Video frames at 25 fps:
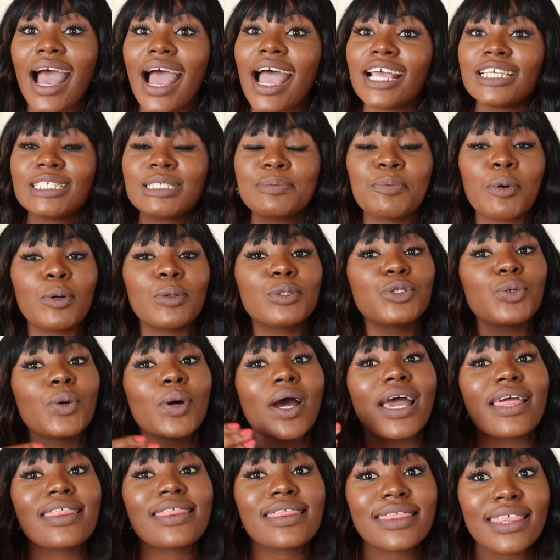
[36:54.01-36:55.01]
I spoke to
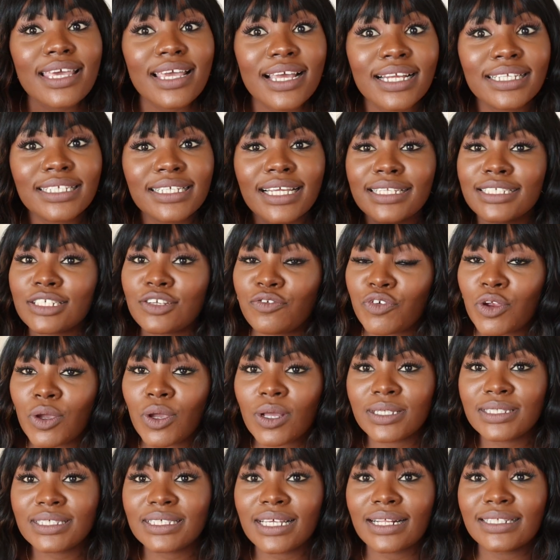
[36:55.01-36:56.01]
a third different
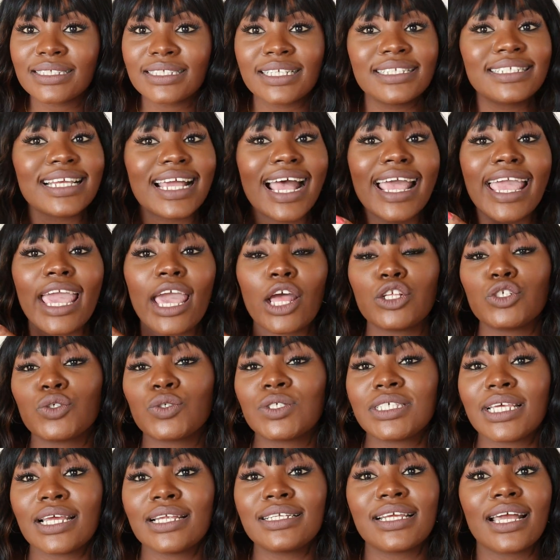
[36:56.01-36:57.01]
consultant. I had to
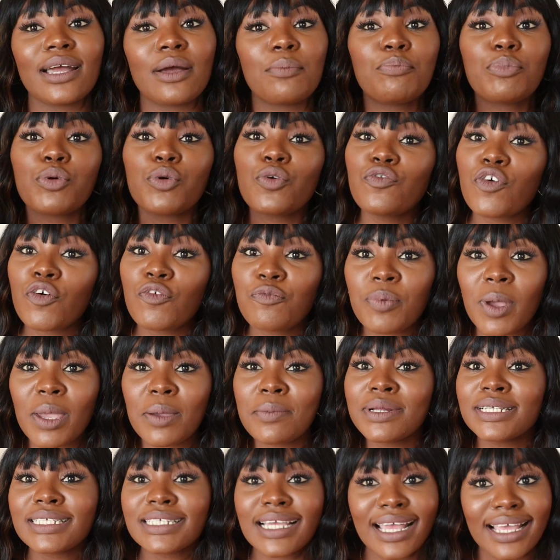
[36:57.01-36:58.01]
send her proof of
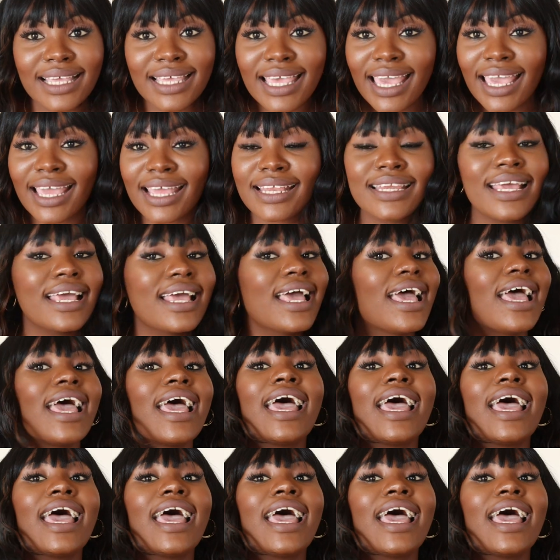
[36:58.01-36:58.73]
payment again.